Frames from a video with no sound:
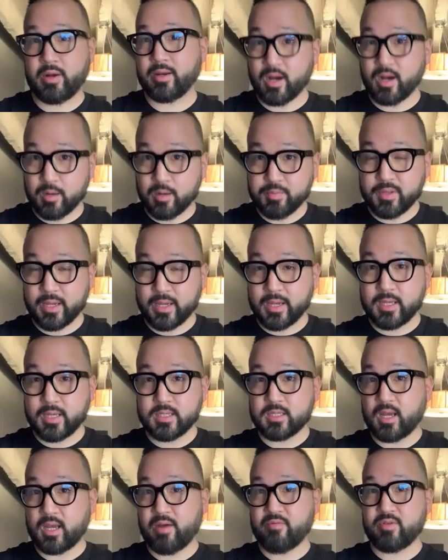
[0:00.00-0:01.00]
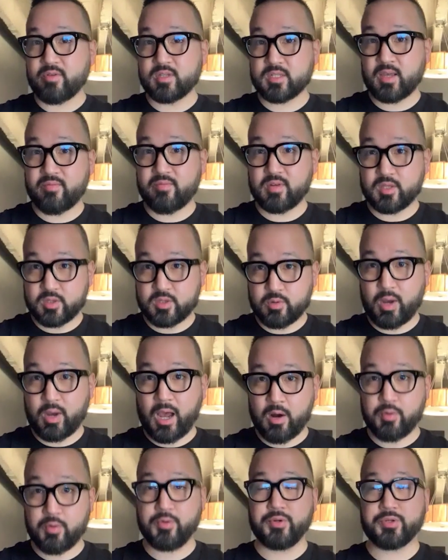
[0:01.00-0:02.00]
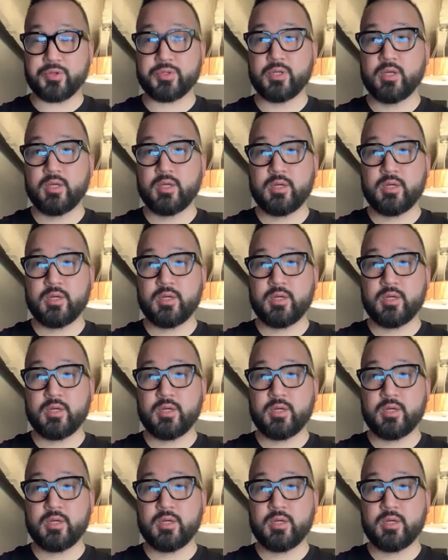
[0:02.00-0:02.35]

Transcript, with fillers: airplanes every seventy-two hours